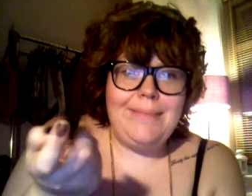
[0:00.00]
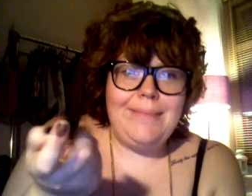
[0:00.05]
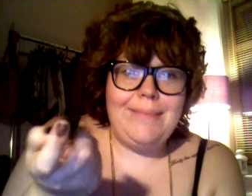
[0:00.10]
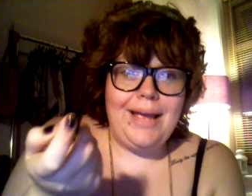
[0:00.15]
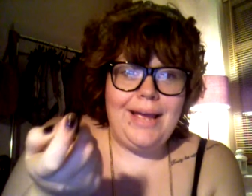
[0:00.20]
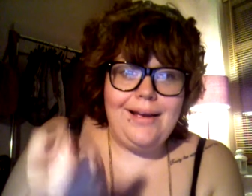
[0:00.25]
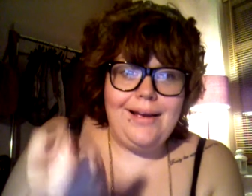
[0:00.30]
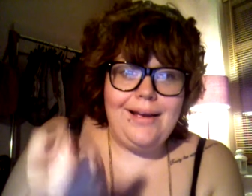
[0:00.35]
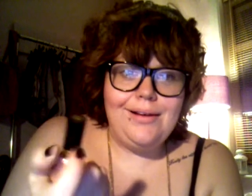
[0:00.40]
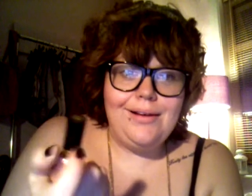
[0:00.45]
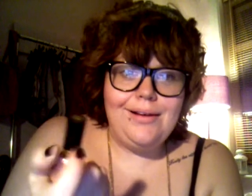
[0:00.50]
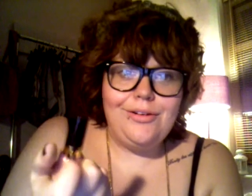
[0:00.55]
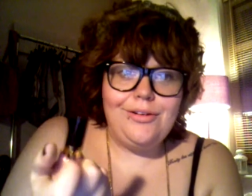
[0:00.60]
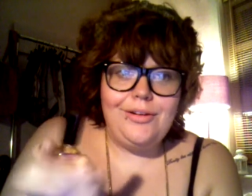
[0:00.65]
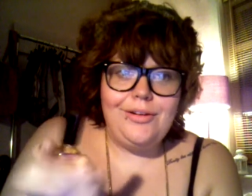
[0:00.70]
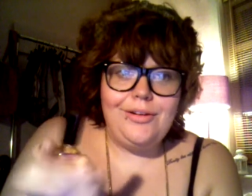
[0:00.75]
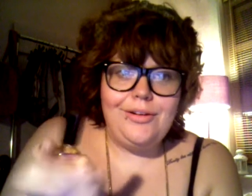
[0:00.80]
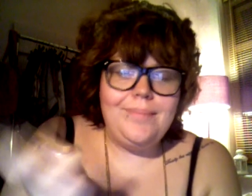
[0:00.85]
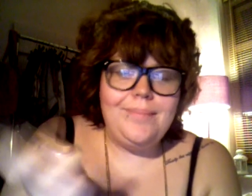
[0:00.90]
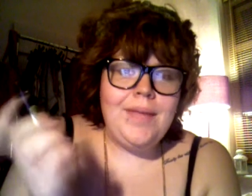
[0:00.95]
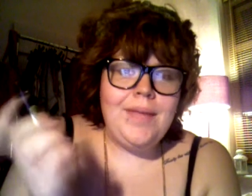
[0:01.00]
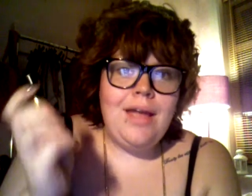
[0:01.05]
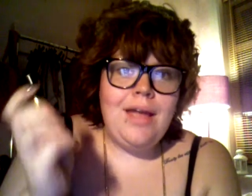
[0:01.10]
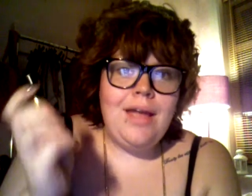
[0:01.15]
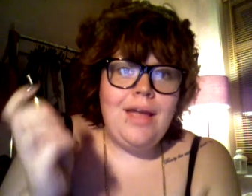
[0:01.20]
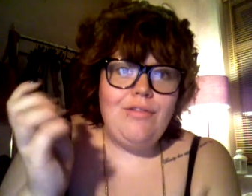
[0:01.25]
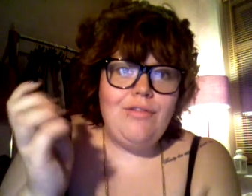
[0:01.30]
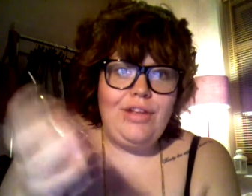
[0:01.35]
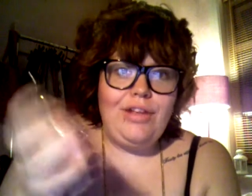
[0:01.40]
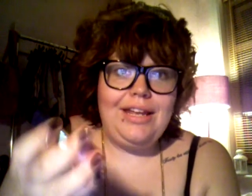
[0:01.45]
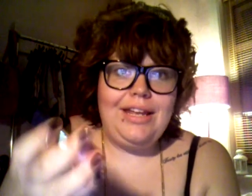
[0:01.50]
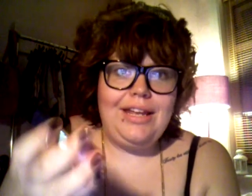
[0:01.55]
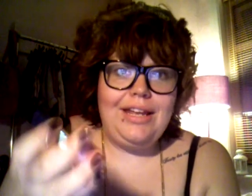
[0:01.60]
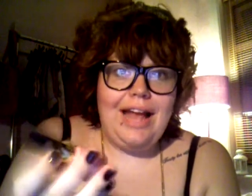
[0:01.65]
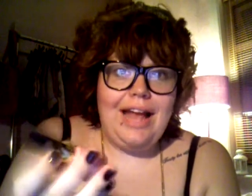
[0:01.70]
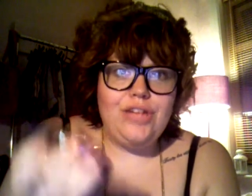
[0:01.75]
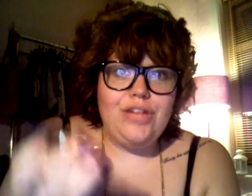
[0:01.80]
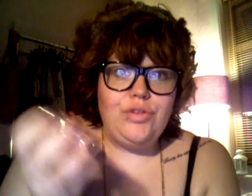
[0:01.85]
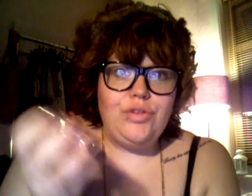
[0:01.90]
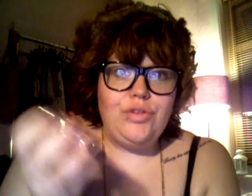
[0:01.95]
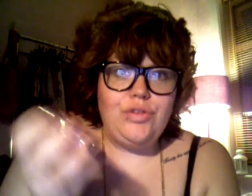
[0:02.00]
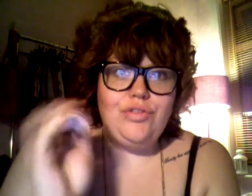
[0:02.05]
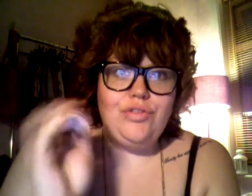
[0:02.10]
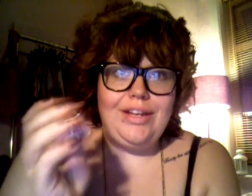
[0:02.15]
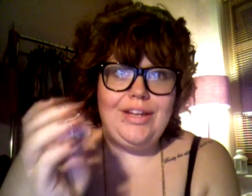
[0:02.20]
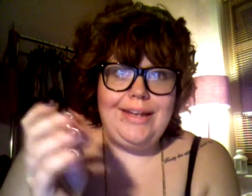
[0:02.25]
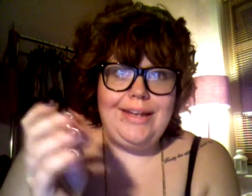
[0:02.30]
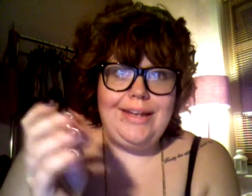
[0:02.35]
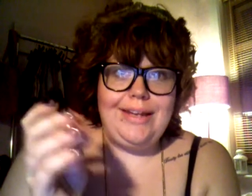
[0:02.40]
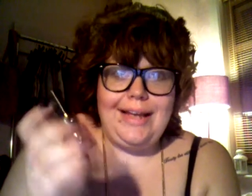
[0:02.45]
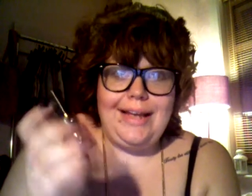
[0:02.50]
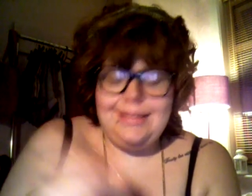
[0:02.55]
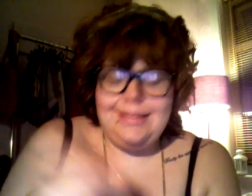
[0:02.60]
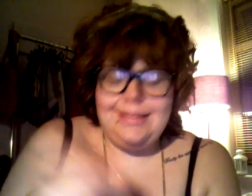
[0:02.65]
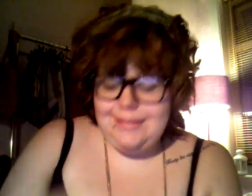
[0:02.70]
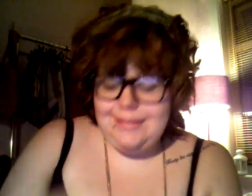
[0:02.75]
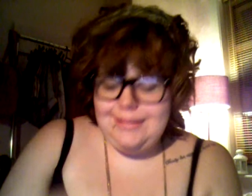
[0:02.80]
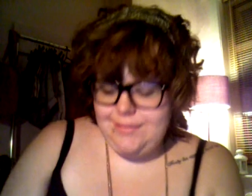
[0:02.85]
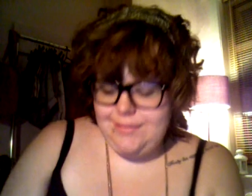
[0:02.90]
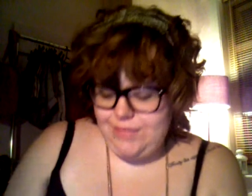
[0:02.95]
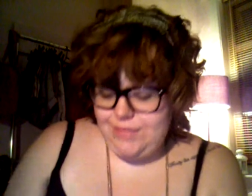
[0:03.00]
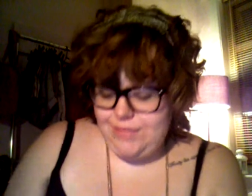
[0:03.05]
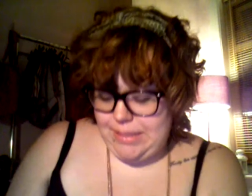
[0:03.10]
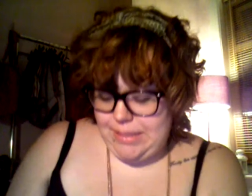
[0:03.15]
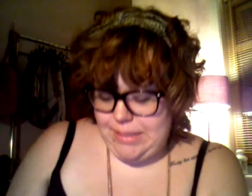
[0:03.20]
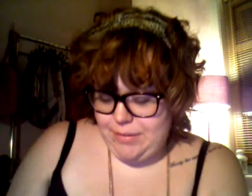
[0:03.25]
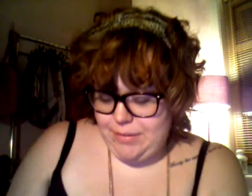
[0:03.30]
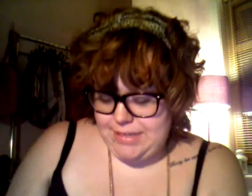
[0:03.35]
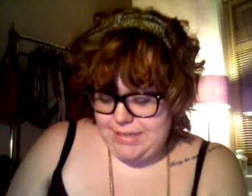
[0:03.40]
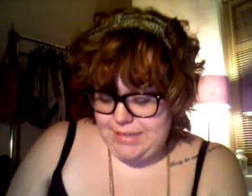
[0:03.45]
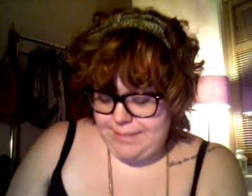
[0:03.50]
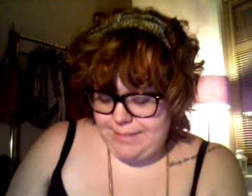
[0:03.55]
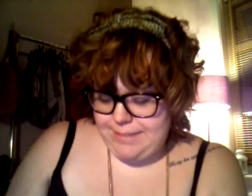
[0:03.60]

pink colour, really natural, really nice, really pretty.